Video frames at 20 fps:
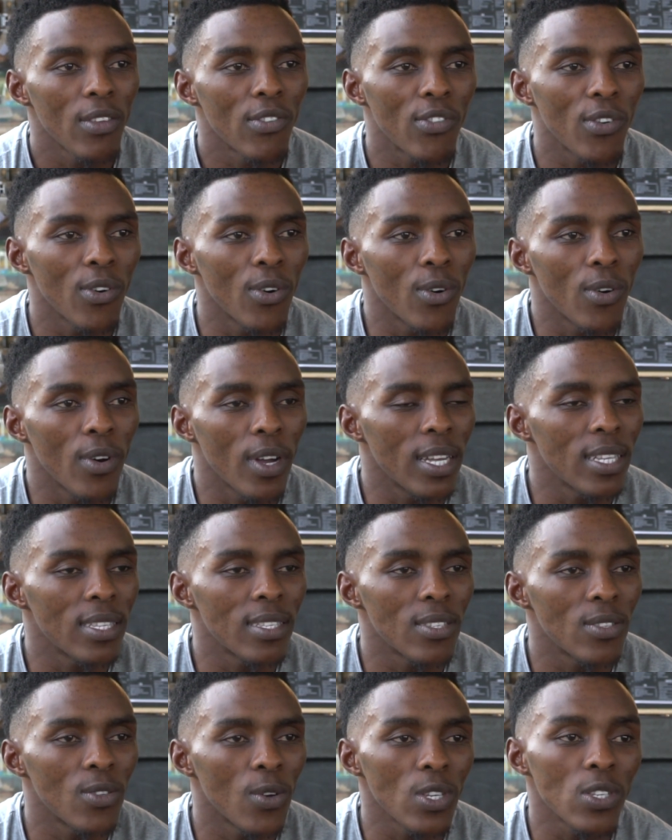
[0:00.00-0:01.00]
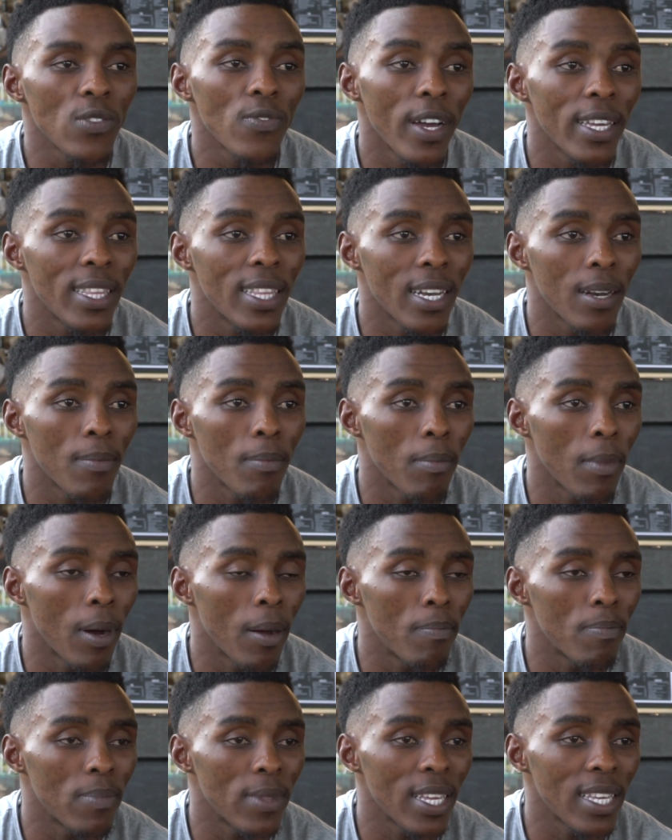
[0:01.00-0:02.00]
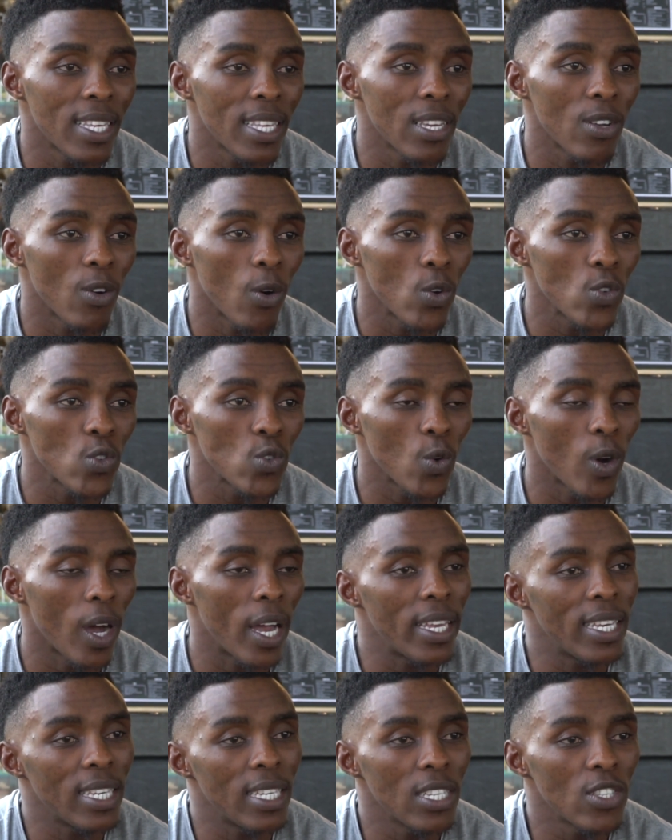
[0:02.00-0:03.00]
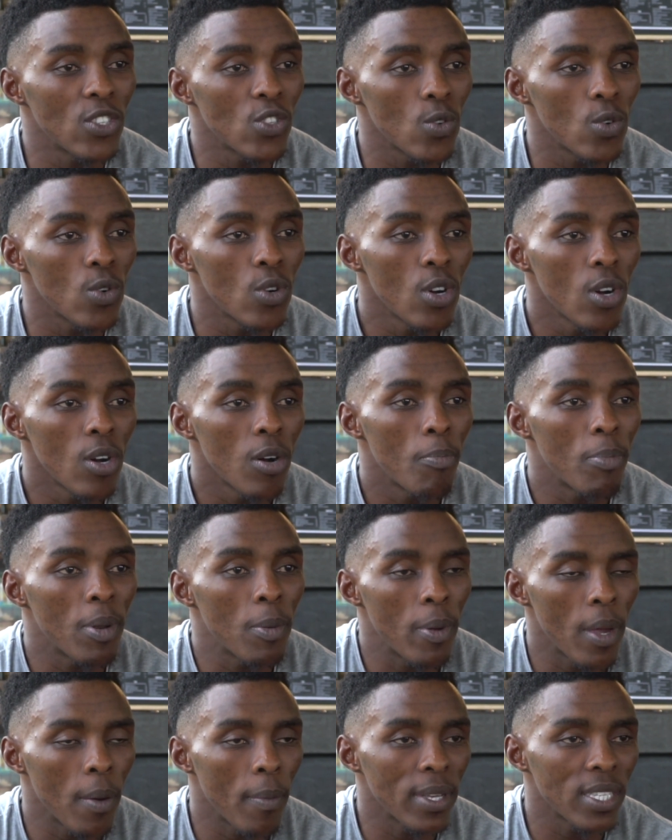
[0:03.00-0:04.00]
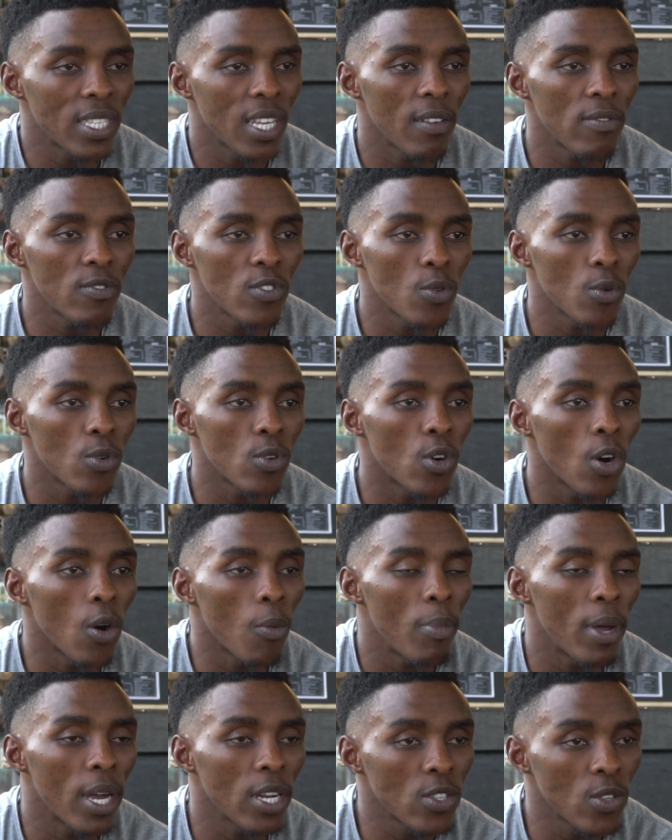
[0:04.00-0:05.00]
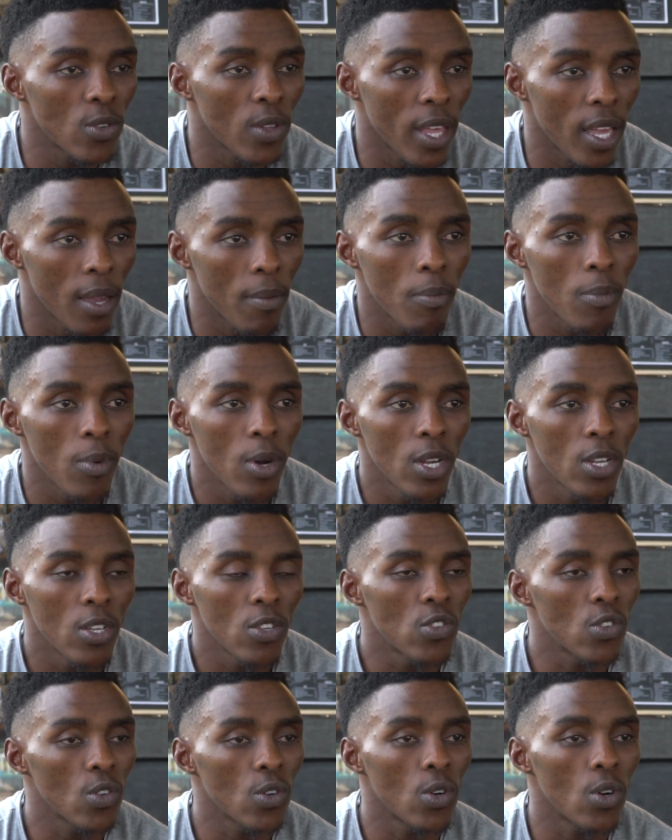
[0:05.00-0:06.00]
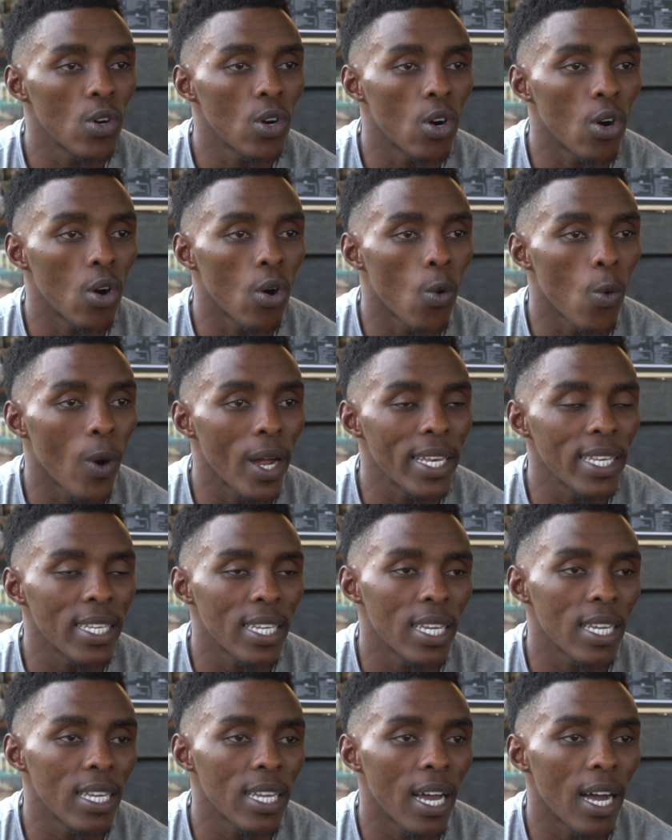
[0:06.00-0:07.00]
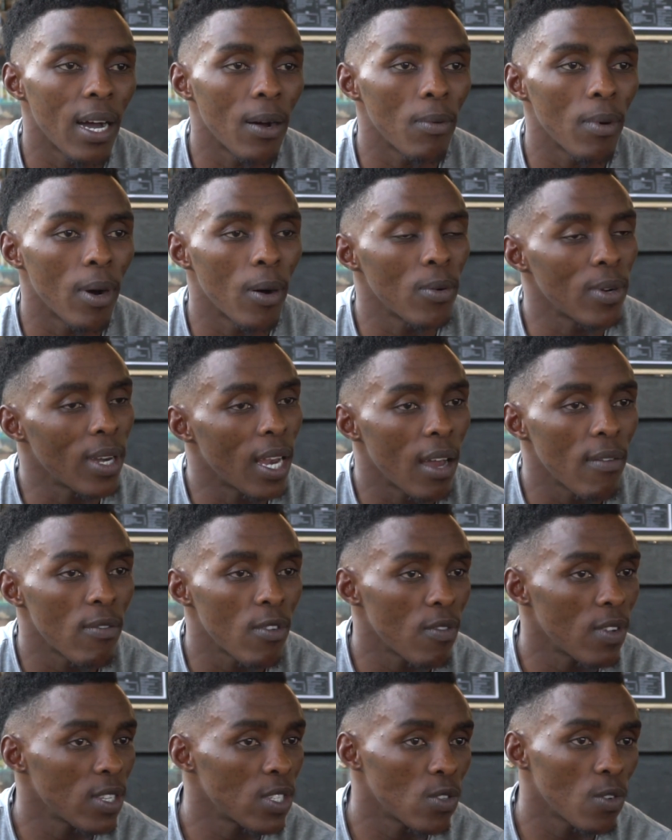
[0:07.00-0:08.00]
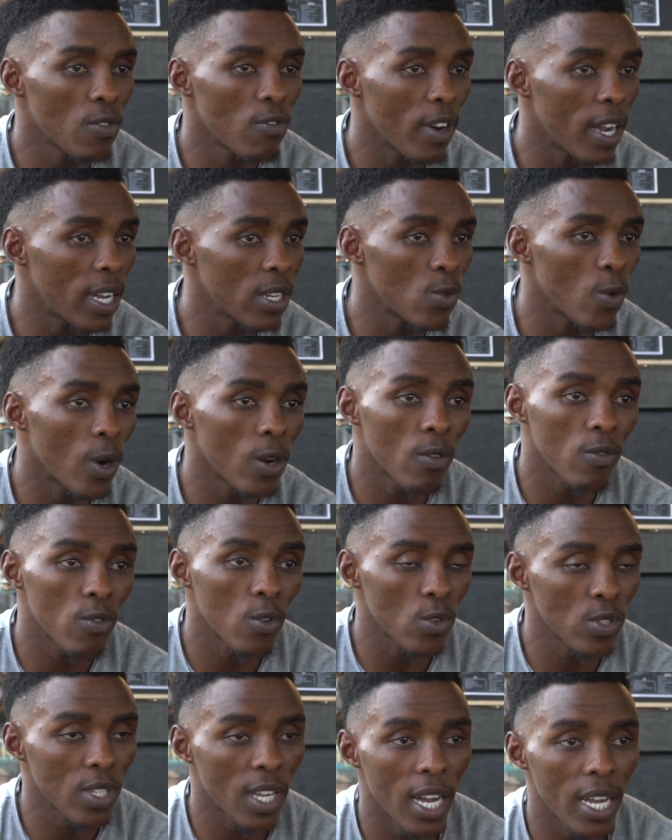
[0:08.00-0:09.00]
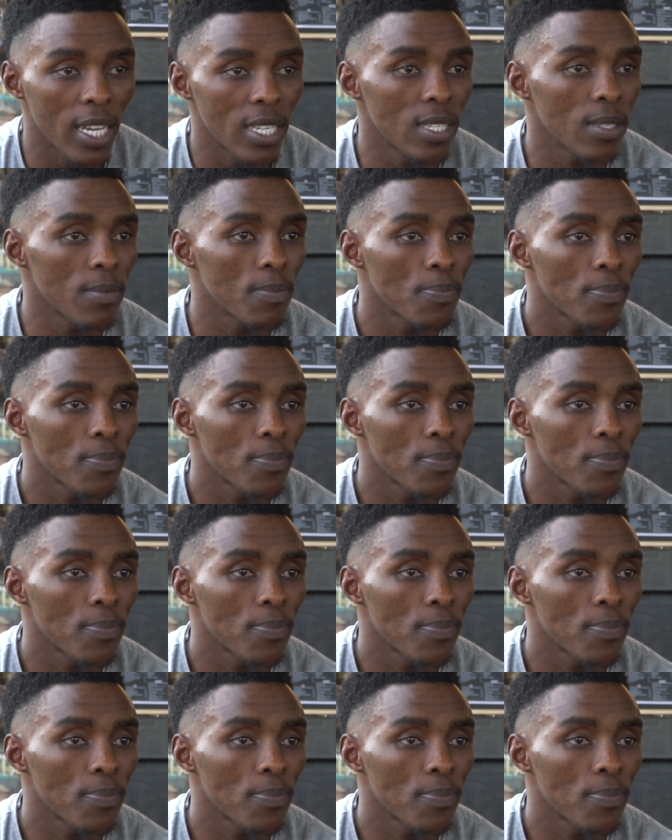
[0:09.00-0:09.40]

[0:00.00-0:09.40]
So it's those fights that I'm thinking. Also, I need to prepare myself to go back to them. So one day I would love us to fight one of those guys.